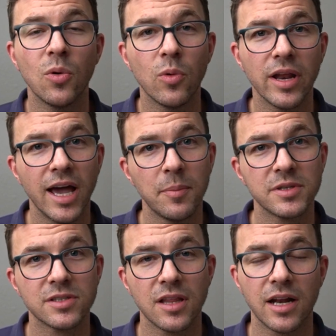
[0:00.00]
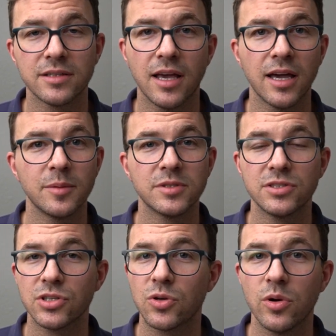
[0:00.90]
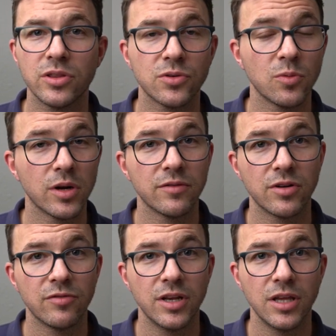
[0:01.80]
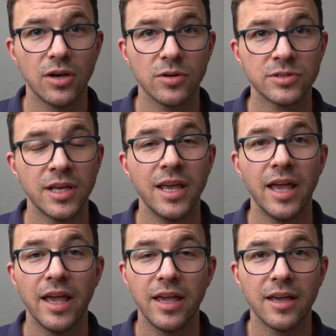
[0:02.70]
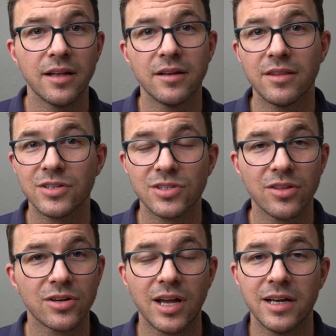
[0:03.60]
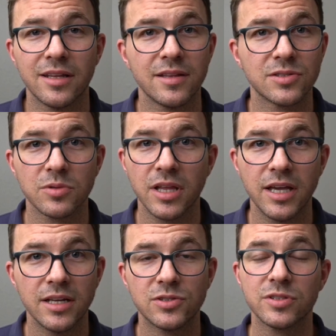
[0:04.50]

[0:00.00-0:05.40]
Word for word: What happens a lot of times is you're going through one of your videos and there's other content that's related.